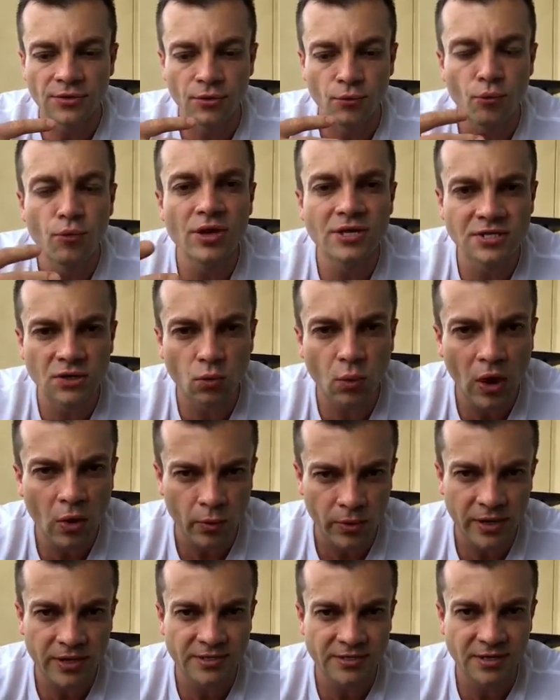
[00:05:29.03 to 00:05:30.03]
the reason
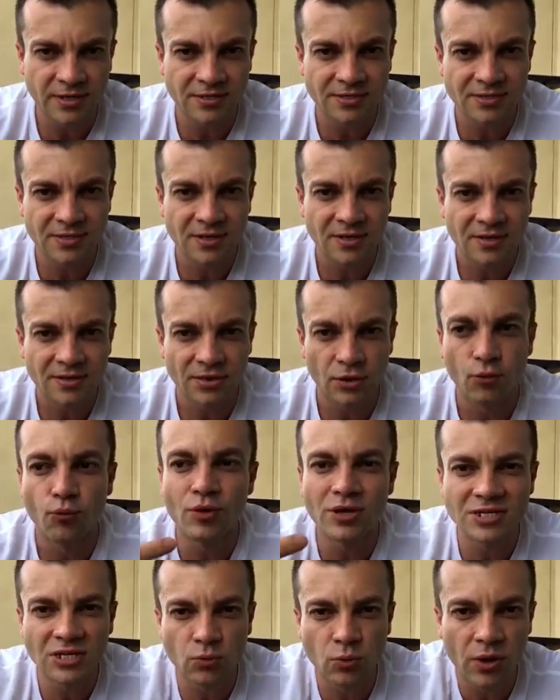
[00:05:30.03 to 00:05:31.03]
why we exist, the
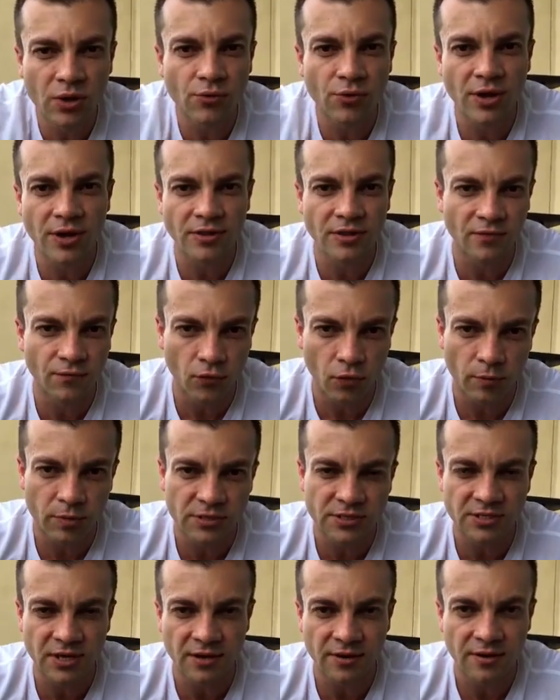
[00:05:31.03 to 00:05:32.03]
reason we created the
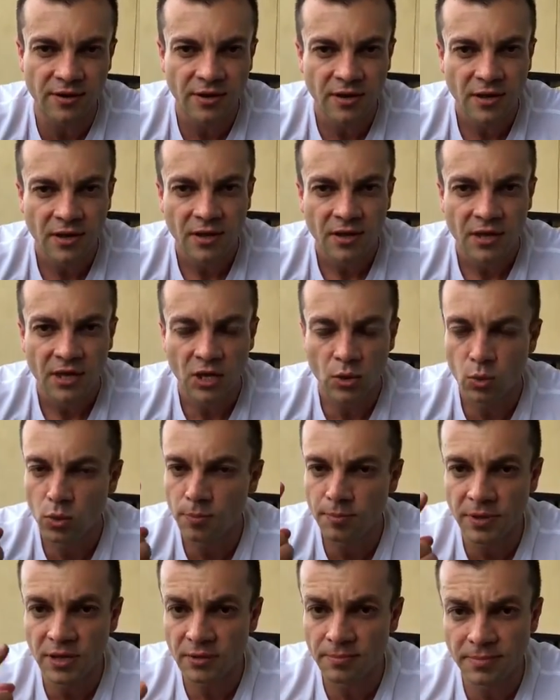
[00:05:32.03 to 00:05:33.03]
4%. It
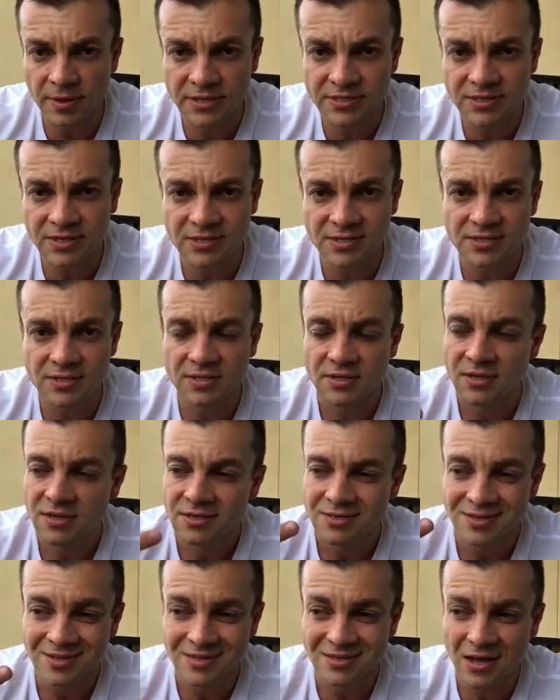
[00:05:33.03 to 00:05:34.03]
will be in business,
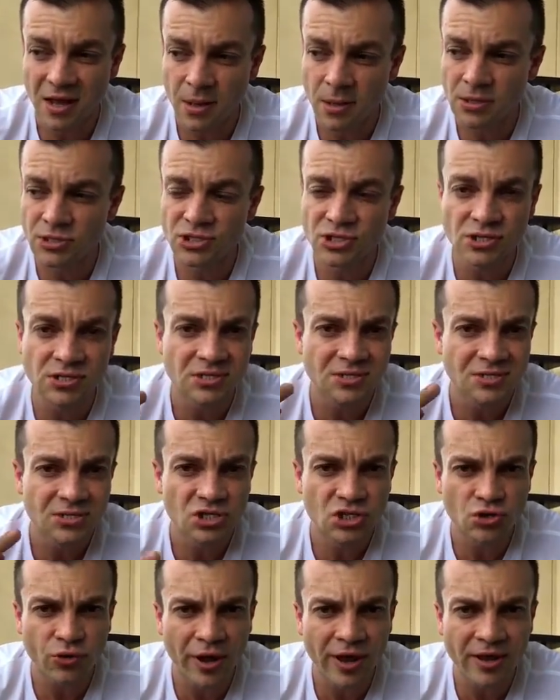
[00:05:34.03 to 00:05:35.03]
technologies,
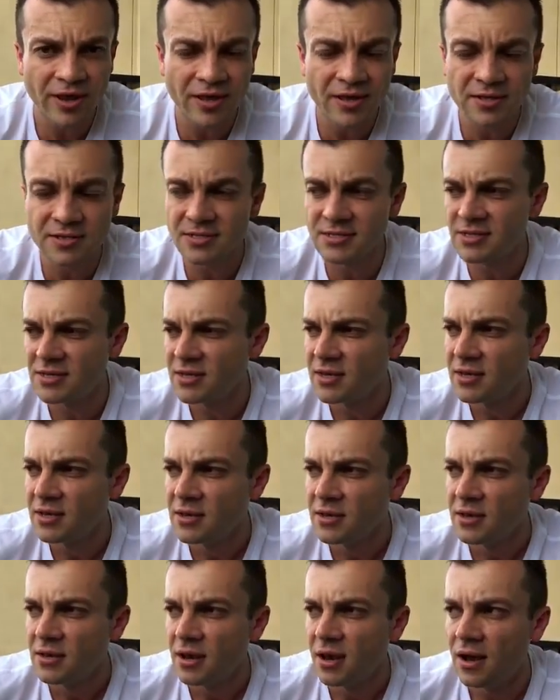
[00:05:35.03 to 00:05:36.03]
trainings,
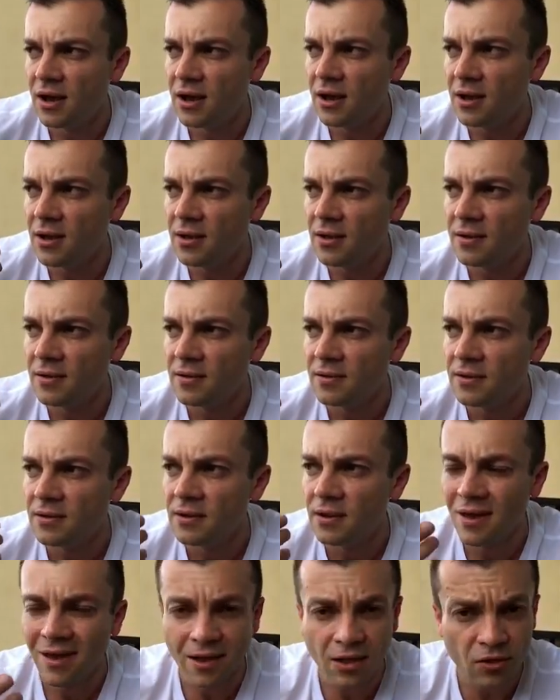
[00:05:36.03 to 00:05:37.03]
uh,
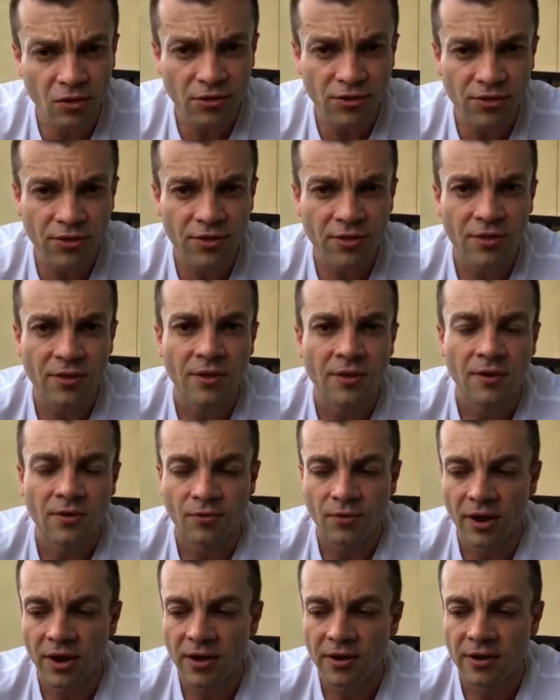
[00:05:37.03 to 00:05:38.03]
health,
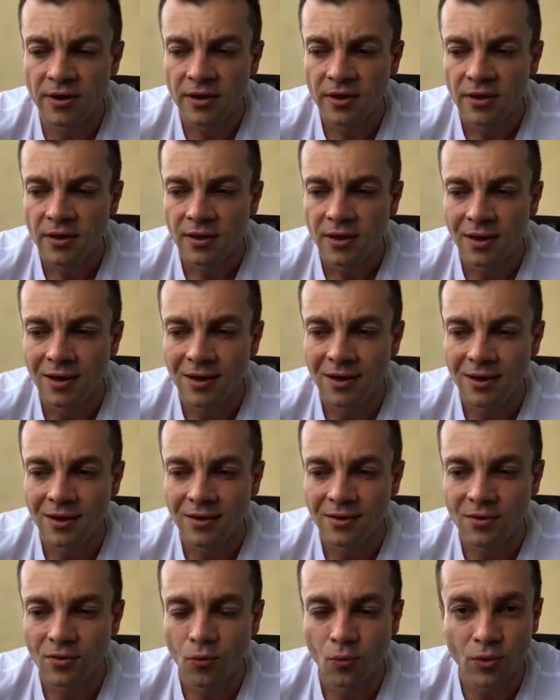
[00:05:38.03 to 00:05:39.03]
right?
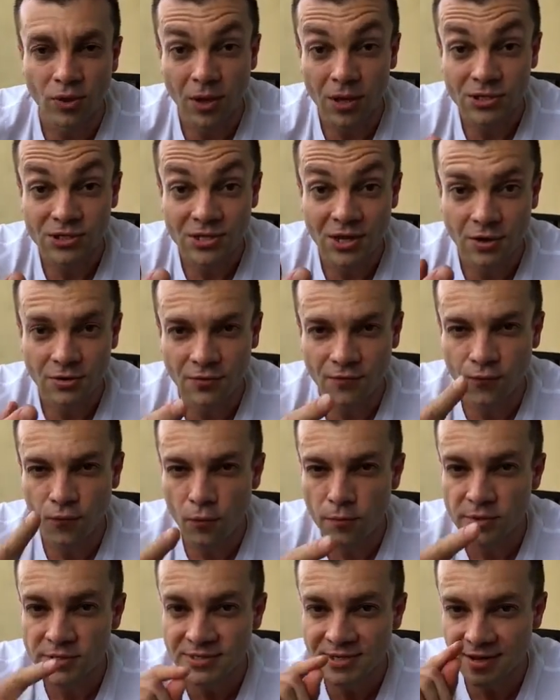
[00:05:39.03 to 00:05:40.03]
Uh, we launched out a
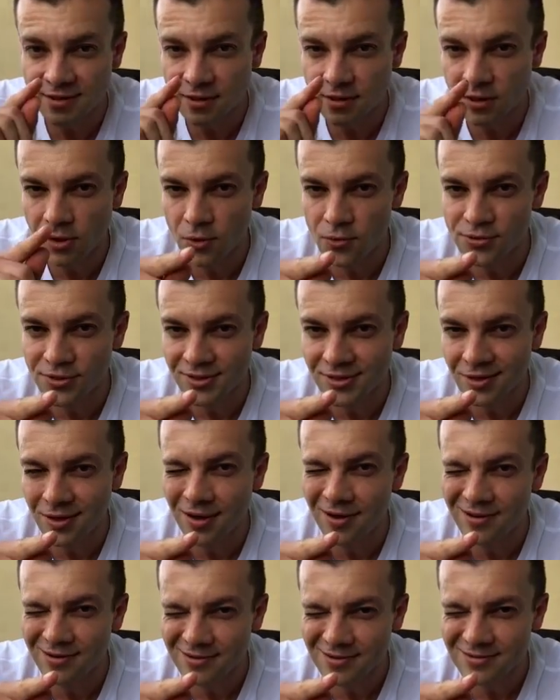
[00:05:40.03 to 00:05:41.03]
4% clothing
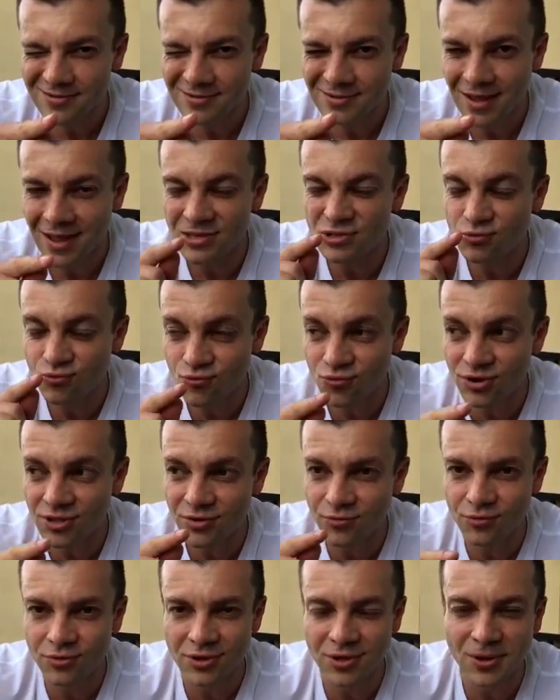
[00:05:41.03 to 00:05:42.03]
line. It's
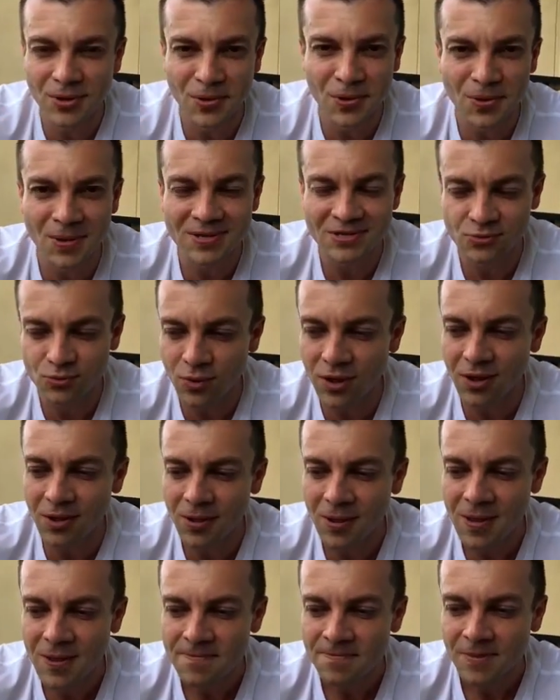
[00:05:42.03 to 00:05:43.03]
really, really cool as
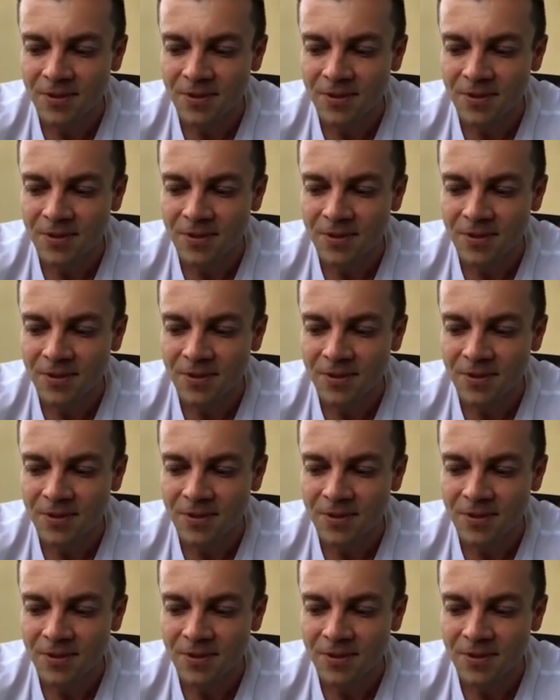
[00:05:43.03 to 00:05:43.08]
well.